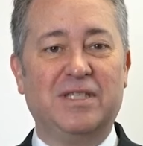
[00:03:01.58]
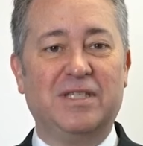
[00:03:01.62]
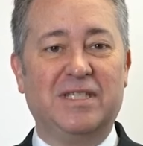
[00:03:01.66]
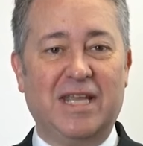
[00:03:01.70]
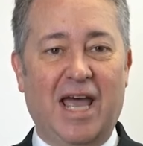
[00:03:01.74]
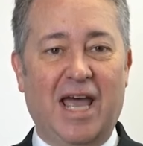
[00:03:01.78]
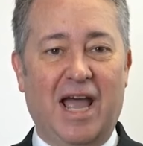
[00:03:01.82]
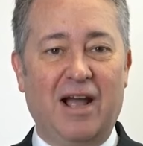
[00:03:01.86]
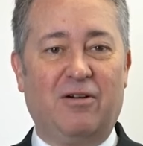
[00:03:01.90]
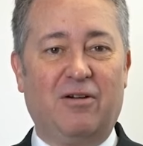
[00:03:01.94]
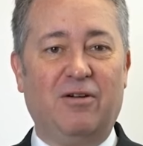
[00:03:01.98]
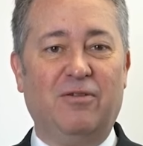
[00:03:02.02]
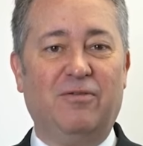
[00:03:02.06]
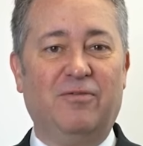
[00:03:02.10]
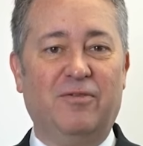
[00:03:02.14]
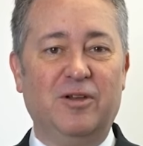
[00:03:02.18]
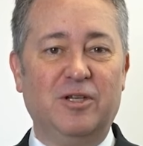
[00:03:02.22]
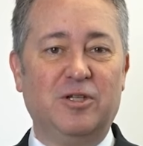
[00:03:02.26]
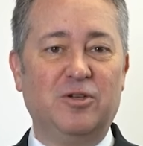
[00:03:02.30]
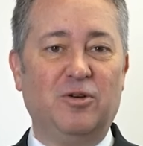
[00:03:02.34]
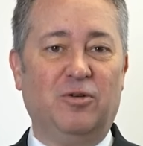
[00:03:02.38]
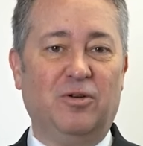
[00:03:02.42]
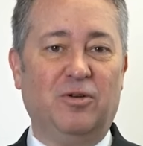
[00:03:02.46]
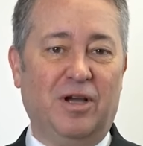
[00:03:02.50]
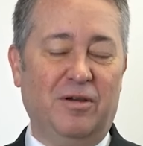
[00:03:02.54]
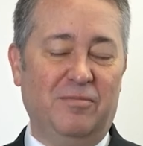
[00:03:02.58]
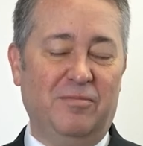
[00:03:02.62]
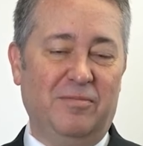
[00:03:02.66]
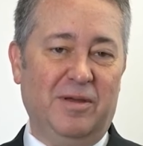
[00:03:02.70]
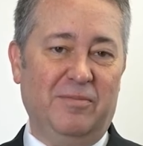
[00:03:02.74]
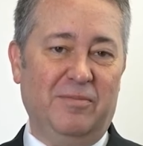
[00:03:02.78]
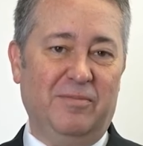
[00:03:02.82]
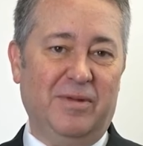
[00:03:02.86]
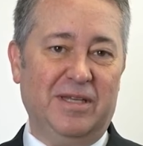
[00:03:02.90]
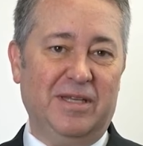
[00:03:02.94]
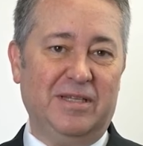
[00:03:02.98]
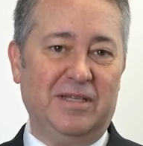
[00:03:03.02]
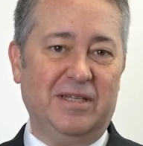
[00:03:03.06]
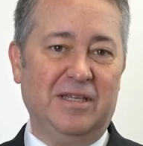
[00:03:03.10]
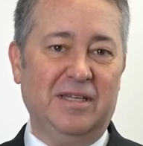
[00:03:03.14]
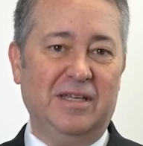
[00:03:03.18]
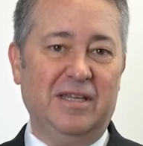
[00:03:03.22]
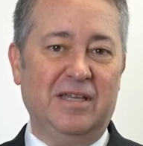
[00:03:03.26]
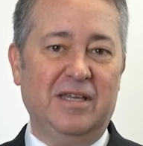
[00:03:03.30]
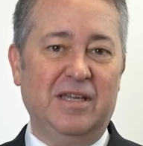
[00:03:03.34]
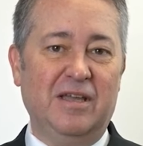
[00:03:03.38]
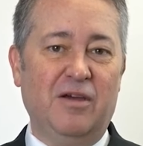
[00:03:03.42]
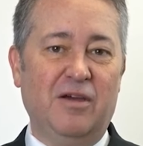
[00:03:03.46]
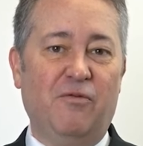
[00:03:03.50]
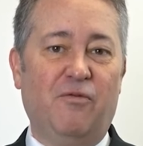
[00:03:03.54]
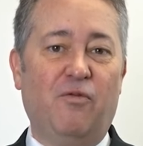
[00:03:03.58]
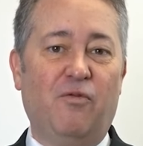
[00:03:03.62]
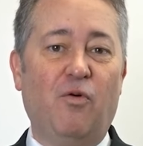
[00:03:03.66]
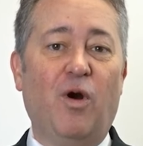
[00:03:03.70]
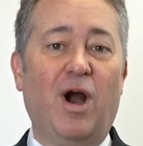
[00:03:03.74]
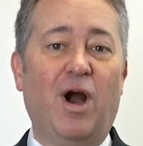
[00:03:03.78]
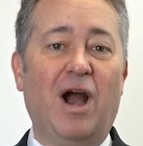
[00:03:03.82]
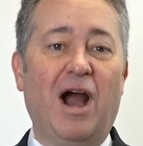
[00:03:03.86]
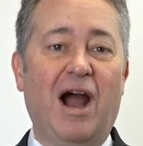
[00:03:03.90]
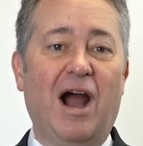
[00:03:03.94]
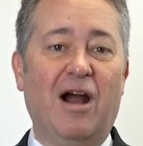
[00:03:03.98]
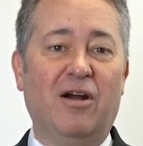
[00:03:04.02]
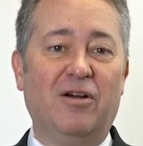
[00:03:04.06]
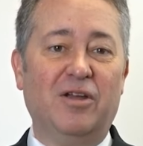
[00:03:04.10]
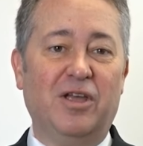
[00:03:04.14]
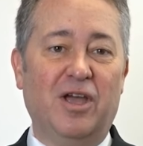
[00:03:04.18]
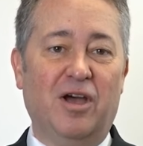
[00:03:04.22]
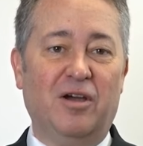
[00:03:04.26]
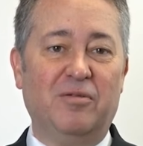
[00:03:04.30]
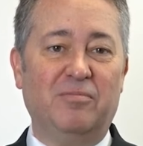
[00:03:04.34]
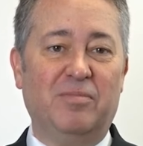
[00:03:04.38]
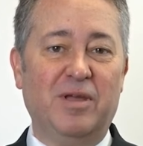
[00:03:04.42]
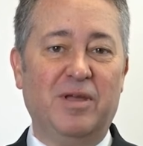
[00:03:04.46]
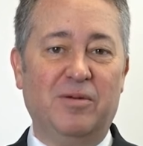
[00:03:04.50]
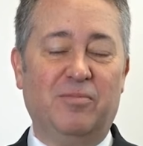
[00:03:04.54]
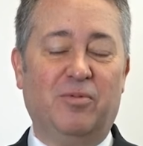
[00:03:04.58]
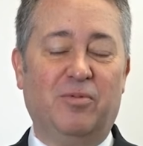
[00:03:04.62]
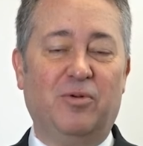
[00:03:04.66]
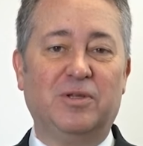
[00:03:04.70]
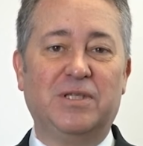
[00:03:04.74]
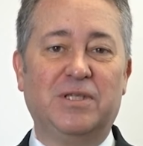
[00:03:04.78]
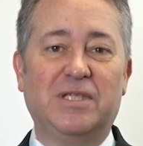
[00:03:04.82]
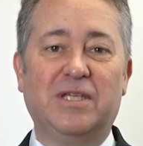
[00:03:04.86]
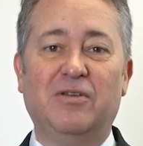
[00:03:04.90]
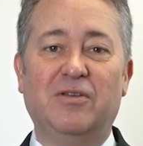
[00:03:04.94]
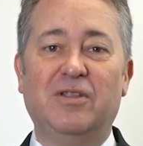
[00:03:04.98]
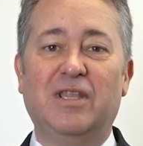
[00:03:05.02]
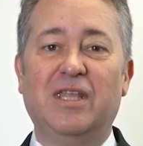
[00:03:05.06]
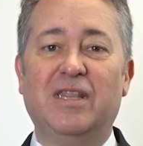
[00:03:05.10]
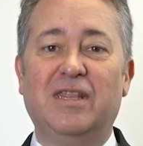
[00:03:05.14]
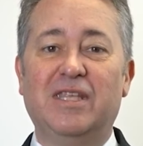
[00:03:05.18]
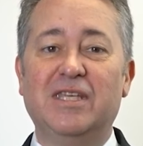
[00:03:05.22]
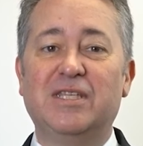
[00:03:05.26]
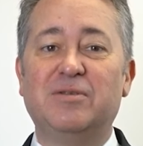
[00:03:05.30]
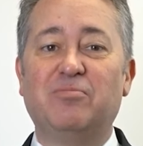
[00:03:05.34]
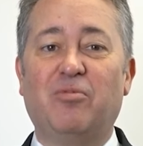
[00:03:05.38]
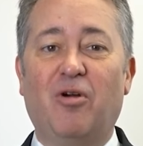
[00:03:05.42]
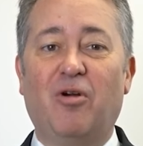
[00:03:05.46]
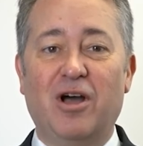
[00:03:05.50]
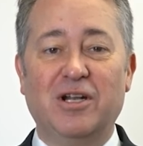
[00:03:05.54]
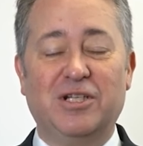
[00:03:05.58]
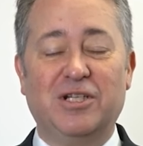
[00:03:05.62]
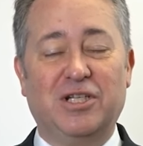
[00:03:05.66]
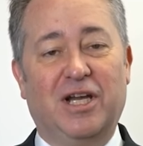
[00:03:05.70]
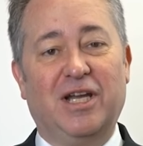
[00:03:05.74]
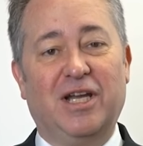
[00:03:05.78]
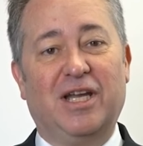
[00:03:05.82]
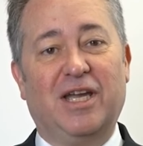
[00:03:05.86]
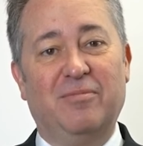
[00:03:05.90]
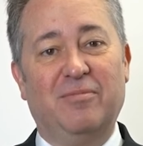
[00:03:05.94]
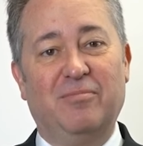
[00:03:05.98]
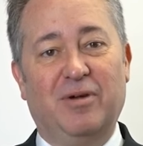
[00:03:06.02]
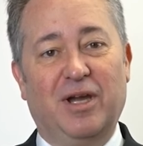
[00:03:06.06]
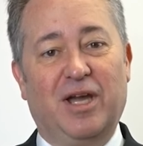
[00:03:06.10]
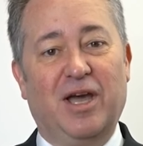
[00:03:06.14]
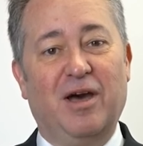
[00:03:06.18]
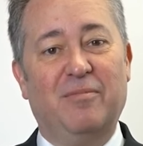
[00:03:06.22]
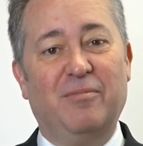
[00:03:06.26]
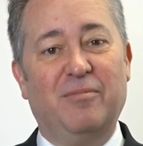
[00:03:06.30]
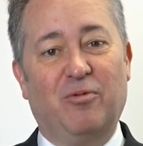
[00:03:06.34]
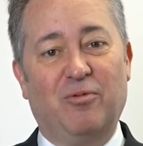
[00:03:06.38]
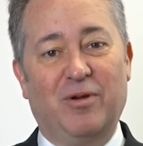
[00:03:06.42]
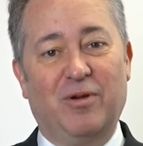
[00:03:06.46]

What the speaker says: sacrificial commitment for our young people so that this project can become a